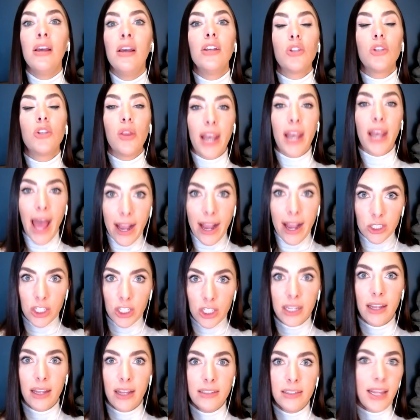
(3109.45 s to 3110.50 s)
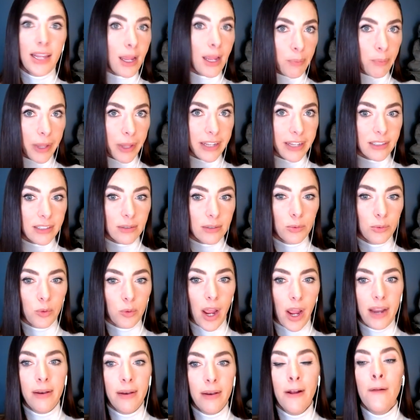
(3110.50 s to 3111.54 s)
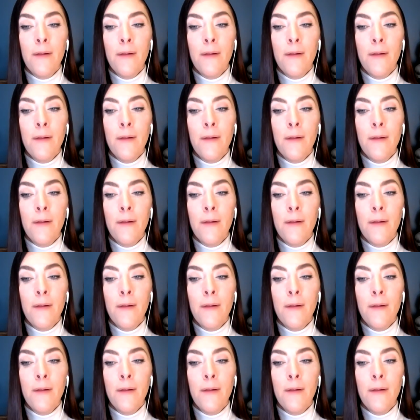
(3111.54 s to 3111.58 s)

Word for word: so that action can take place, right?